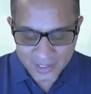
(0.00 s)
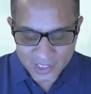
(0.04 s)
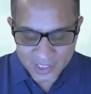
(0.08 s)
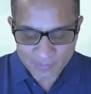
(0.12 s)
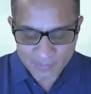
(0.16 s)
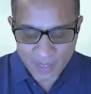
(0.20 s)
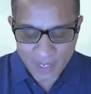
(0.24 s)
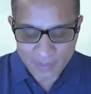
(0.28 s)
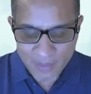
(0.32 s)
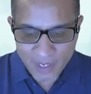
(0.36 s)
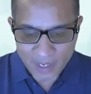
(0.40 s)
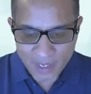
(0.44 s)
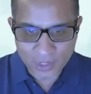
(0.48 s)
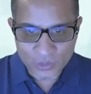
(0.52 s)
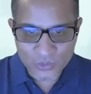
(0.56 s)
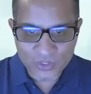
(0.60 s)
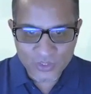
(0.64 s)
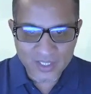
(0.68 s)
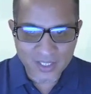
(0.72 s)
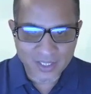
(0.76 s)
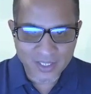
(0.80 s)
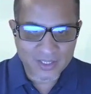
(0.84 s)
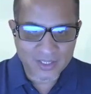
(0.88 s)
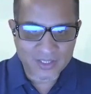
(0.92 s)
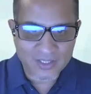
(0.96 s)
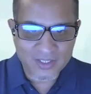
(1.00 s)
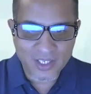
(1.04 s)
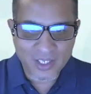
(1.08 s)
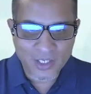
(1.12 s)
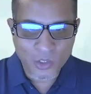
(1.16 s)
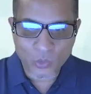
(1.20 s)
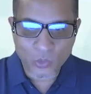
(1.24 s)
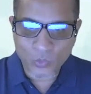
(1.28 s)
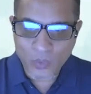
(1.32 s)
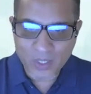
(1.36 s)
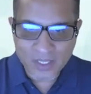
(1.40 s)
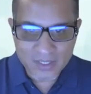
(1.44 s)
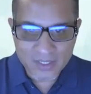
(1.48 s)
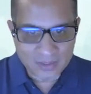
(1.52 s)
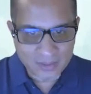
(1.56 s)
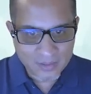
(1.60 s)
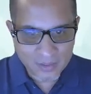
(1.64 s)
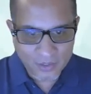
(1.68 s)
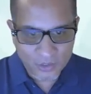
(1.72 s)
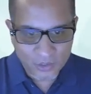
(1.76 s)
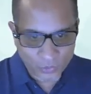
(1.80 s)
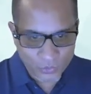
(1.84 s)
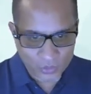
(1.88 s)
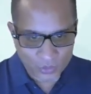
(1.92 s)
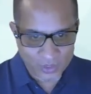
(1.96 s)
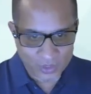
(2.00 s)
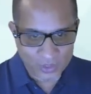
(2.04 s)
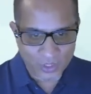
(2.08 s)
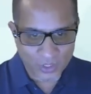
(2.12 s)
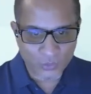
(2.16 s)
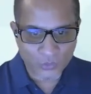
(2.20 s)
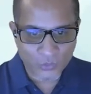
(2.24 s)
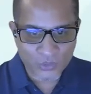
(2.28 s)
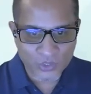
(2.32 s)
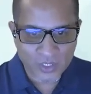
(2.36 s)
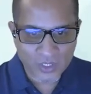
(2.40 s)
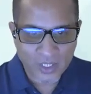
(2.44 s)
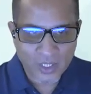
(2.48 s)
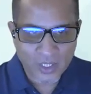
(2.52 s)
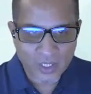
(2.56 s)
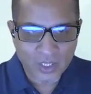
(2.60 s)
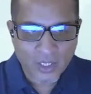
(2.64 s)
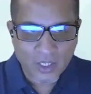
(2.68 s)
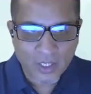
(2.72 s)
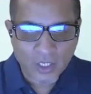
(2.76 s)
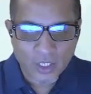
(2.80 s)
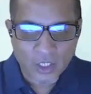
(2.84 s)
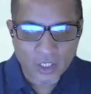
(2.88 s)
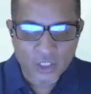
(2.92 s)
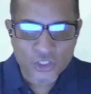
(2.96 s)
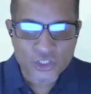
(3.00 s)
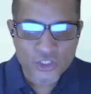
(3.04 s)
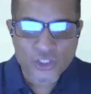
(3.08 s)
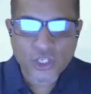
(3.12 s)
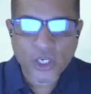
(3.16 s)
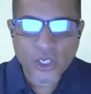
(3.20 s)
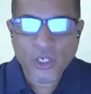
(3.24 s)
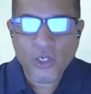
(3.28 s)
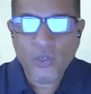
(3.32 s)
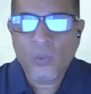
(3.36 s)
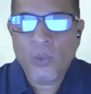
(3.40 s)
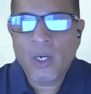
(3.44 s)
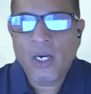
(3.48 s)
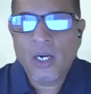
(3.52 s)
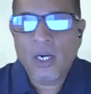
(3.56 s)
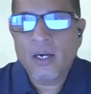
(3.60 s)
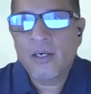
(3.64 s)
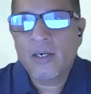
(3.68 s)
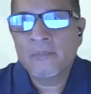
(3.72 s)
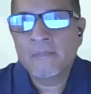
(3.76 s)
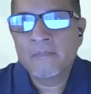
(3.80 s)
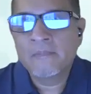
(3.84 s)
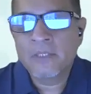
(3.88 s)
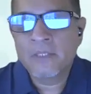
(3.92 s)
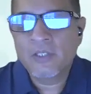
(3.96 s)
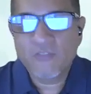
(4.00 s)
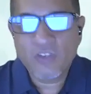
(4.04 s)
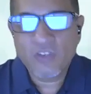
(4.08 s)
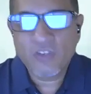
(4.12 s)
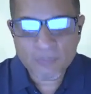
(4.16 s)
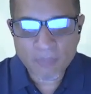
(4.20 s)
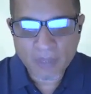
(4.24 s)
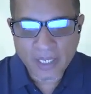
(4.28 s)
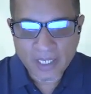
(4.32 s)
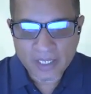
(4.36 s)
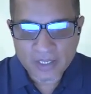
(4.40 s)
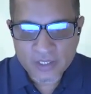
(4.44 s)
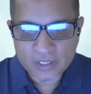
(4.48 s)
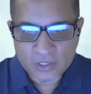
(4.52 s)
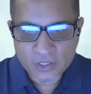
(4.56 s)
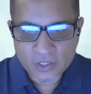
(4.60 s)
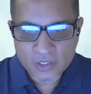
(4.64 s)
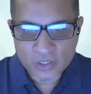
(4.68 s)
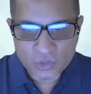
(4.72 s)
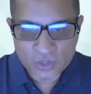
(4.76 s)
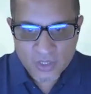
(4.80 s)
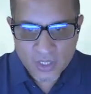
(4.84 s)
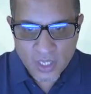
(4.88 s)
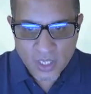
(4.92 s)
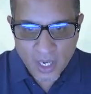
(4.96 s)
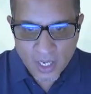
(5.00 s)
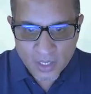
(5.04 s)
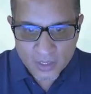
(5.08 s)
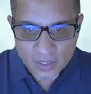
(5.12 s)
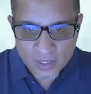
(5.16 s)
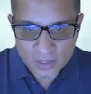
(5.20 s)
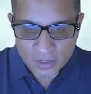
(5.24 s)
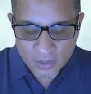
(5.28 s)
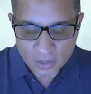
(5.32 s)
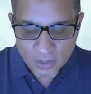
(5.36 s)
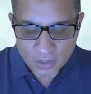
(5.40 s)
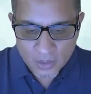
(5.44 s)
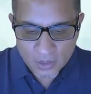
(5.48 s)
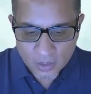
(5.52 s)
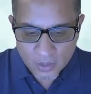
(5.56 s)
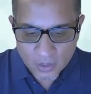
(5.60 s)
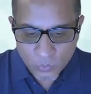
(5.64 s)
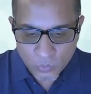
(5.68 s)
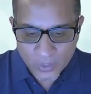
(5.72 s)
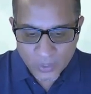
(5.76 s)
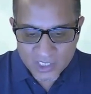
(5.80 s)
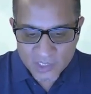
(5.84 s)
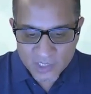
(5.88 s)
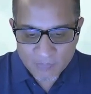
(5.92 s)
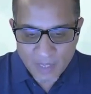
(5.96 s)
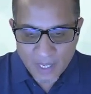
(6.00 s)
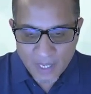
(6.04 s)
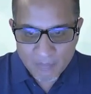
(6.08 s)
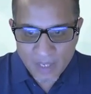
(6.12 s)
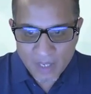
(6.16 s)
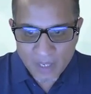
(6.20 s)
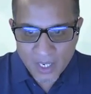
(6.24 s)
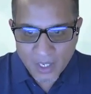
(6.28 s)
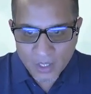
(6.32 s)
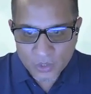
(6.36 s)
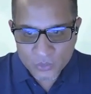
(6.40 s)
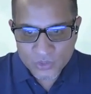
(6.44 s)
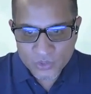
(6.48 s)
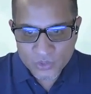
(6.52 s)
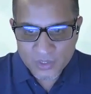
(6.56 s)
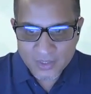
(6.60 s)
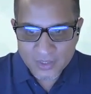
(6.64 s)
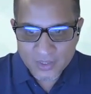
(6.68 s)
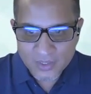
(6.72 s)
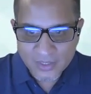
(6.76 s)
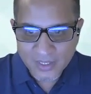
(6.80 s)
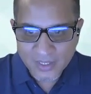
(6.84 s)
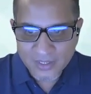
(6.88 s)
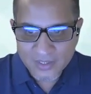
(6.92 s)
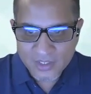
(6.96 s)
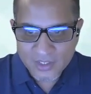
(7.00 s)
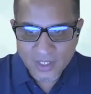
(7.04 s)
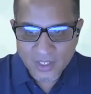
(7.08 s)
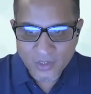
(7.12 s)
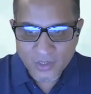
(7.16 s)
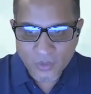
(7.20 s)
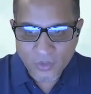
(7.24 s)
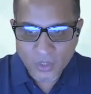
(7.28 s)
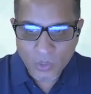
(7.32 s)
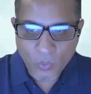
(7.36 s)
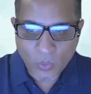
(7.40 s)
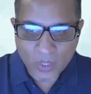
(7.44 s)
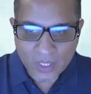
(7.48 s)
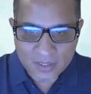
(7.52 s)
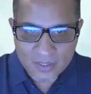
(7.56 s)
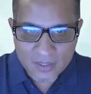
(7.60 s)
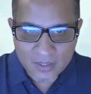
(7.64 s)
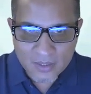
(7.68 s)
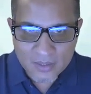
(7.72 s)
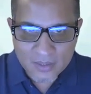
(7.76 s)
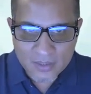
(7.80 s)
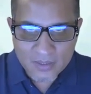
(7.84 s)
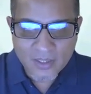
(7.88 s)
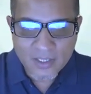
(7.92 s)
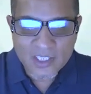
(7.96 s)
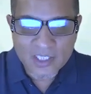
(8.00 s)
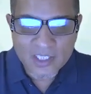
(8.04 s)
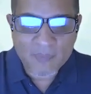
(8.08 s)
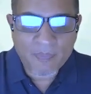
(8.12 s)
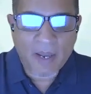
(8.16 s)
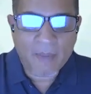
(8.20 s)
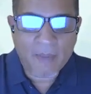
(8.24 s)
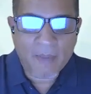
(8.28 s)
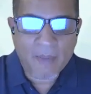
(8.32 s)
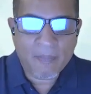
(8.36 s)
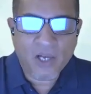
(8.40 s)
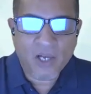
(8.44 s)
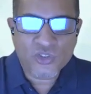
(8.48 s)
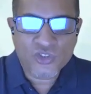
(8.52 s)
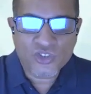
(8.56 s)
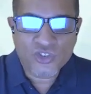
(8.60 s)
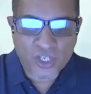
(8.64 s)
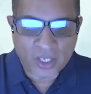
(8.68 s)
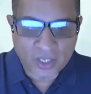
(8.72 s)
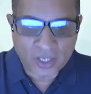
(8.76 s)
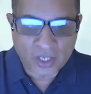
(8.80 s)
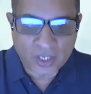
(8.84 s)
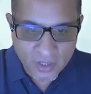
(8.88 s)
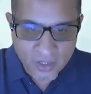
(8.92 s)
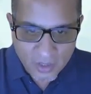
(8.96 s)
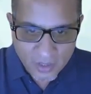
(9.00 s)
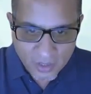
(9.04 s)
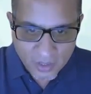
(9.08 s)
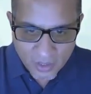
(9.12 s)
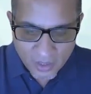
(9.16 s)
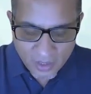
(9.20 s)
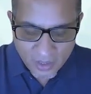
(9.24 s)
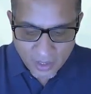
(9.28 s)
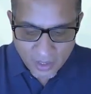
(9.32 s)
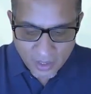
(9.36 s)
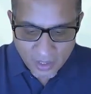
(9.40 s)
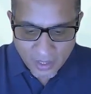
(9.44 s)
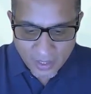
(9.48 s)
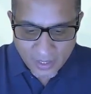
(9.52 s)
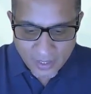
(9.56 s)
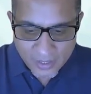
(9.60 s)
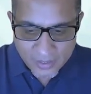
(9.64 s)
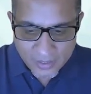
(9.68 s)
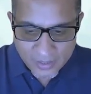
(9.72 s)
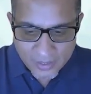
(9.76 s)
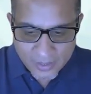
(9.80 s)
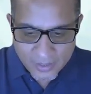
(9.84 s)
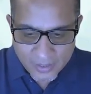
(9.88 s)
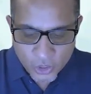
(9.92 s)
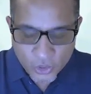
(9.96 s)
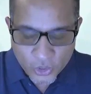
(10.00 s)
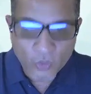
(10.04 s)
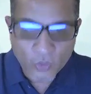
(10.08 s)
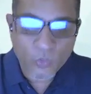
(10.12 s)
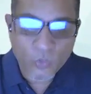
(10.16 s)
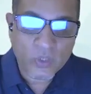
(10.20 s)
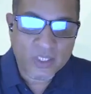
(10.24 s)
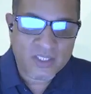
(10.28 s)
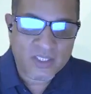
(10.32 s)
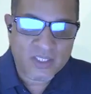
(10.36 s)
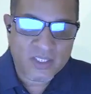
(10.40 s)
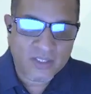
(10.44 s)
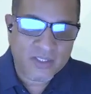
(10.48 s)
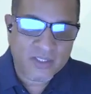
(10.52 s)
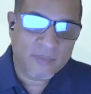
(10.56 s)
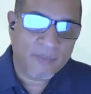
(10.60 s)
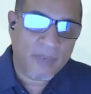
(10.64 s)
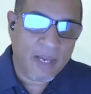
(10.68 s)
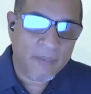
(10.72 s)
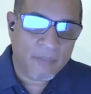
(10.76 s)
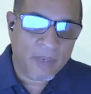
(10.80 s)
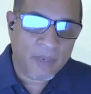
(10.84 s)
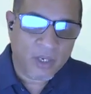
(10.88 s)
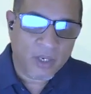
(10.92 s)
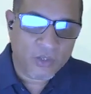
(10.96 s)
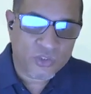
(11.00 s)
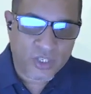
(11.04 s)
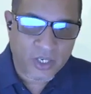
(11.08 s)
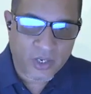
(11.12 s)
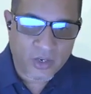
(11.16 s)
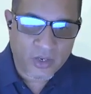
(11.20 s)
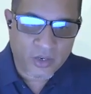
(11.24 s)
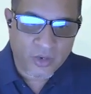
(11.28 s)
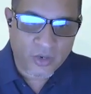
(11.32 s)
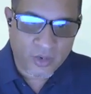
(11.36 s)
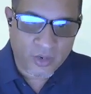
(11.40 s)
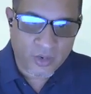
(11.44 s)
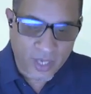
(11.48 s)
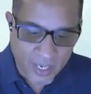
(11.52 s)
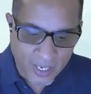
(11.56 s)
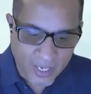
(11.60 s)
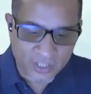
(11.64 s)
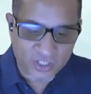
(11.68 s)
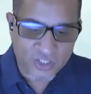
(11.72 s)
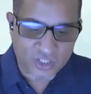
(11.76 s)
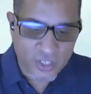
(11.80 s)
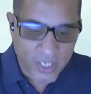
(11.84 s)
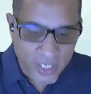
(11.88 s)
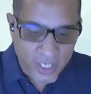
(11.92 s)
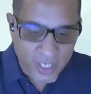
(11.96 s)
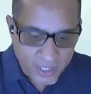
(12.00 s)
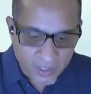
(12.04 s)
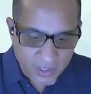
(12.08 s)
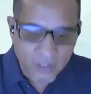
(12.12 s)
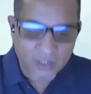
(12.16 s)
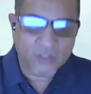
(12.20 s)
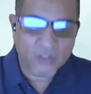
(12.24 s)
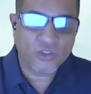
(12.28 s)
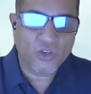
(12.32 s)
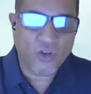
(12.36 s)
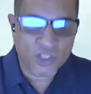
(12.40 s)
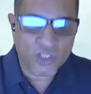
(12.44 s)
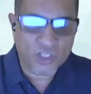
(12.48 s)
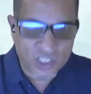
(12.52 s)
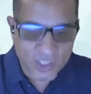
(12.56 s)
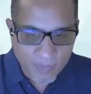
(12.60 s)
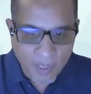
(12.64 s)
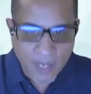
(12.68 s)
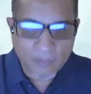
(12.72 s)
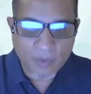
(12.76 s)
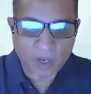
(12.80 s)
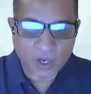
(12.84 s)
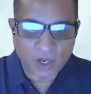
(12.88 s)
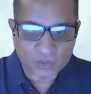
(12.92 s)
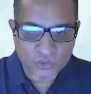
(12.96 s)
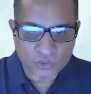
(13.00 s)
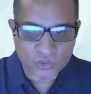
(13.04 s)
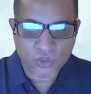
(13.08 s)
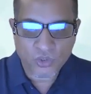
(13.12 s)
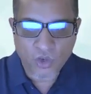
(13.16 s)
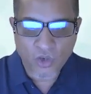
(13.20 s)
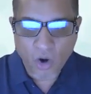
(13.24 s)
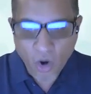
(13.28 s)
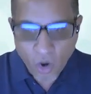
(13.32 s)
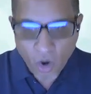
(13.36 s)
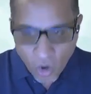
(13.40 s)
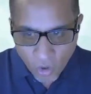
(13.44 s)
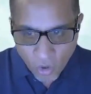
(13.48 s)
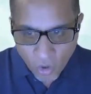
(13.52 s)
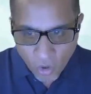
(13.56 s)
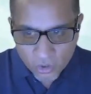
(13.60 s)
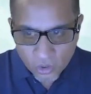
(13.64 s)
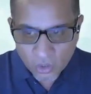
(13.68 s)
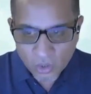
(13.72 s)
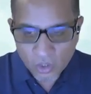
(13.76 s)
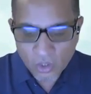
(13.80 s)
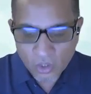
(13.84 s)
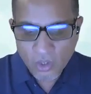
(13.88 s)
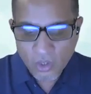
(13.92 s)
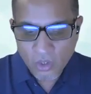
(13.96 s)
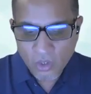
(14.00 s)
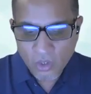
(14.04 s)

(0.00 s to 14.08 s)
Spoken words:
the Spamhaus delisting request, the do's and don'ts. So the first place to start with Spamhaus delisting requests is the Spamhaus checker. And you can visit the Spamhaus checker at check.spamhaus.org.